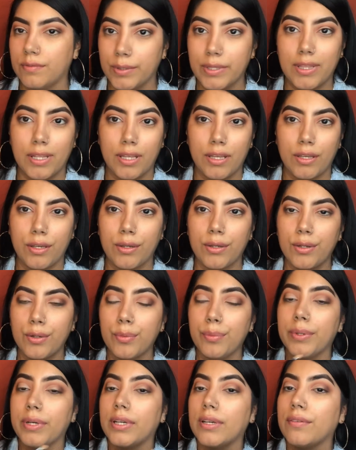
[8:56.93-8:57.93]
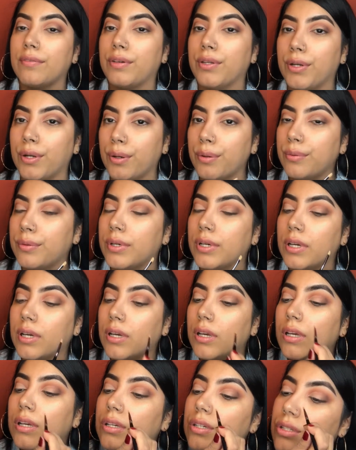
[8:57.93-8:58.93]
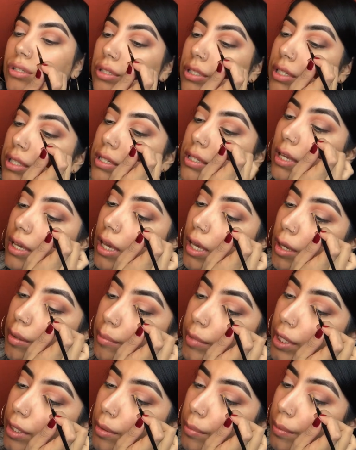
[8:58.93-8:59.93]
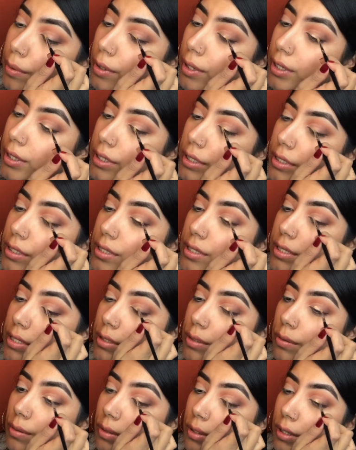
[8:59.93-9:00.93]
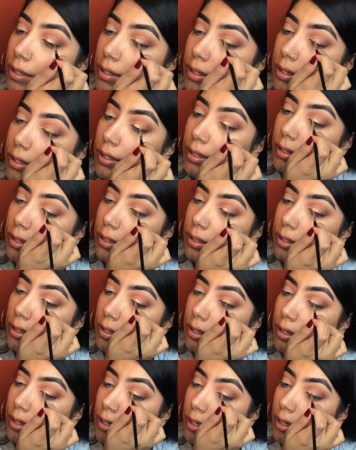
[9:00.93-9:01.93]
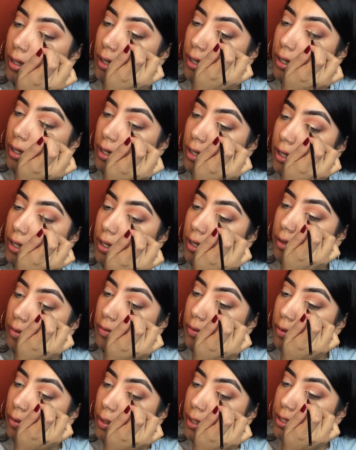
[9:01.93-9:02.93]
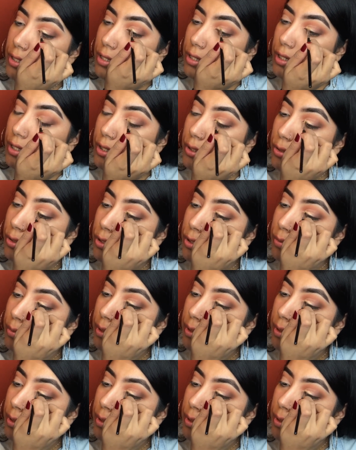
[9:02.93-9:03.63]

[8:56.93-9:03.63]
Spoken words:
think you do, but if you don't, she's a makeup artist or an influencer, YouTube